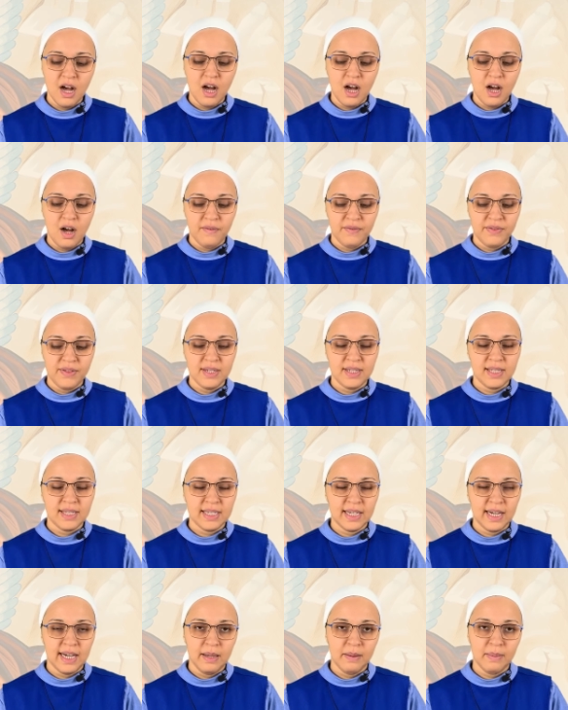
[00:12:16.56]
of this
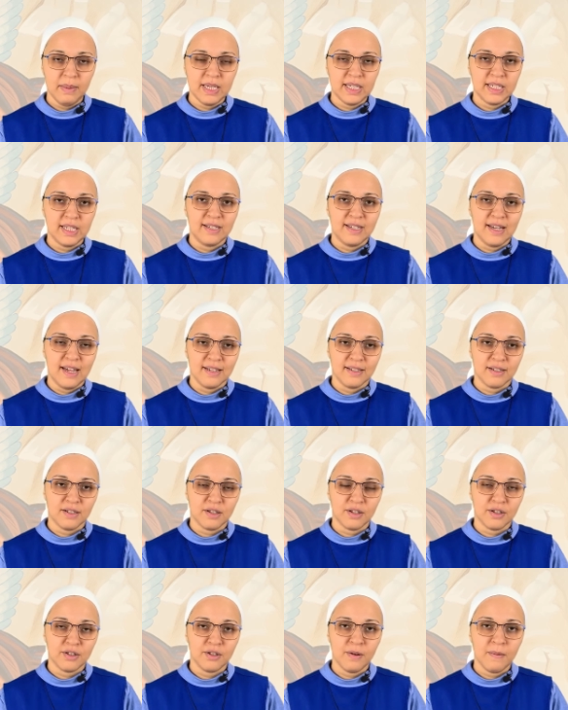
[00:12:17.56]
time in the
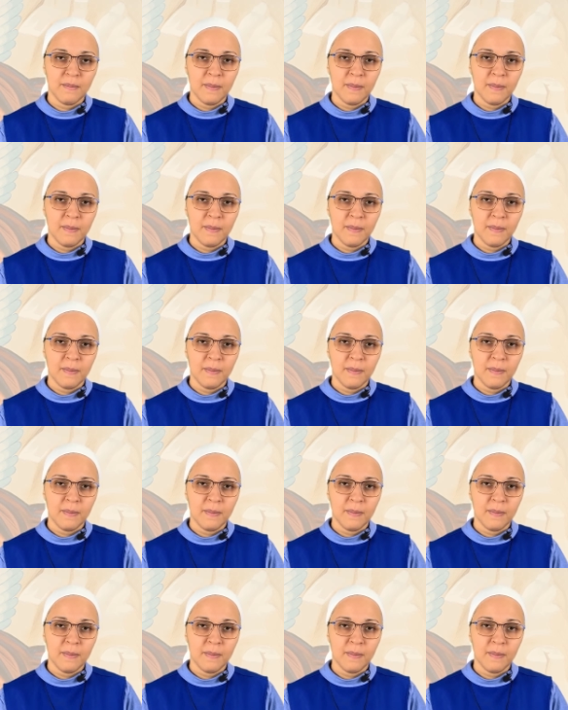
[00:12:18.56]
desert.